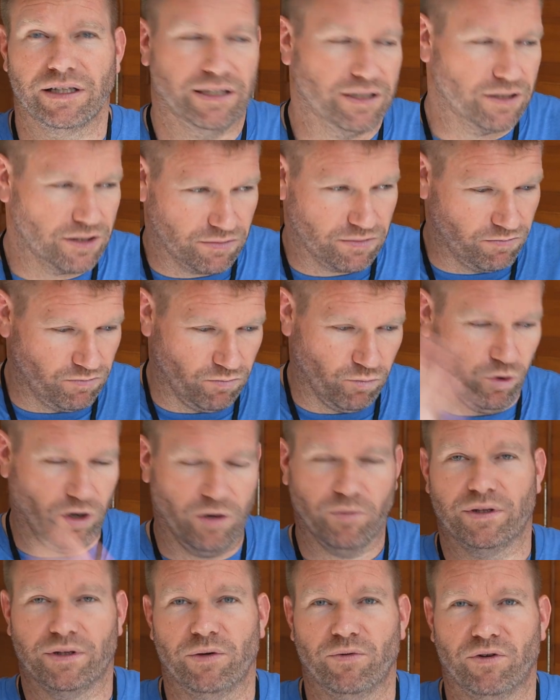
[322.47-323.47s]
They just
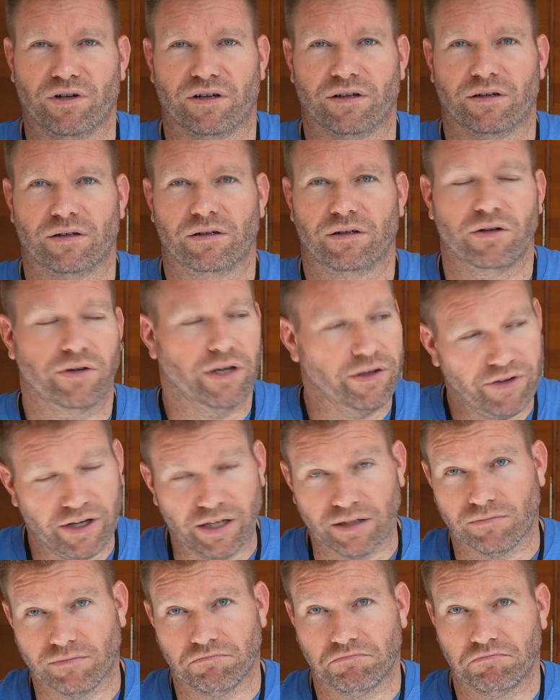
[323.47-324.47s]
want what they want. Okay,
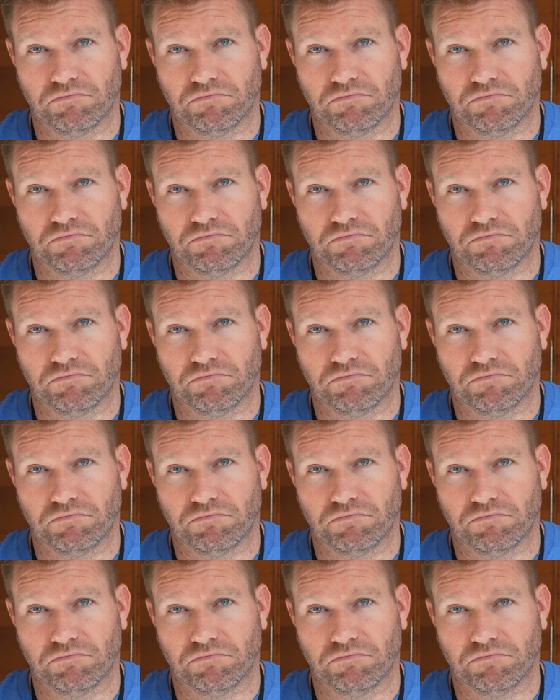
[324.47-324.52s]
fine.